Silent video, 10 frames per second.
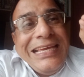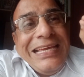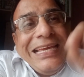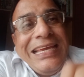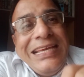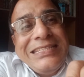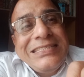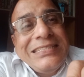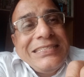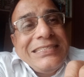
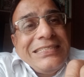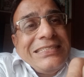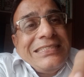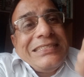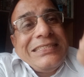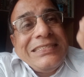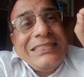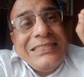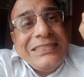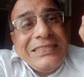is
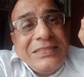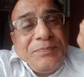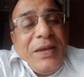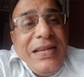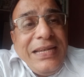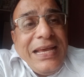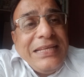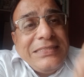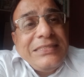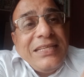spelled
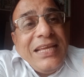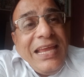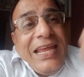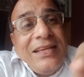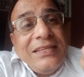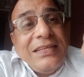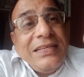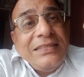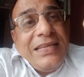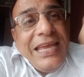as
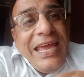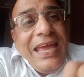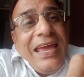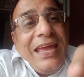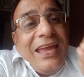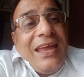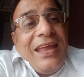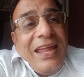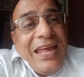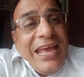A,
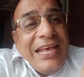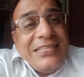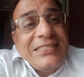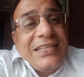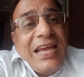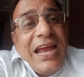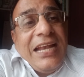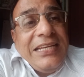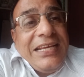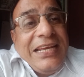S,
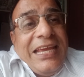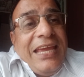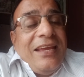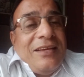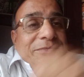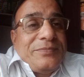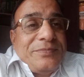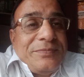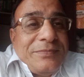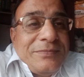and K.
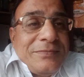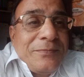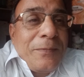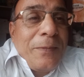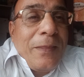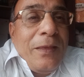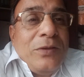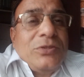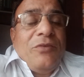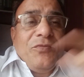
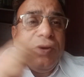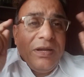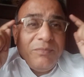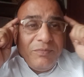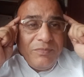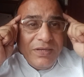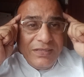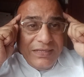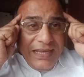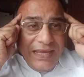So, if you remember
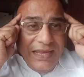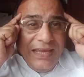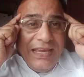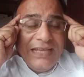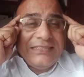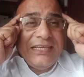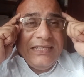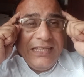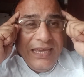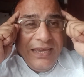A, S,
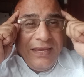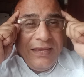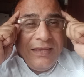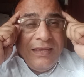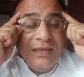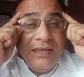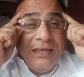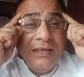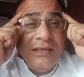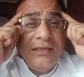and K,
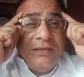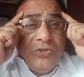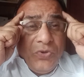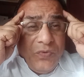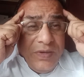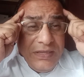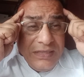you will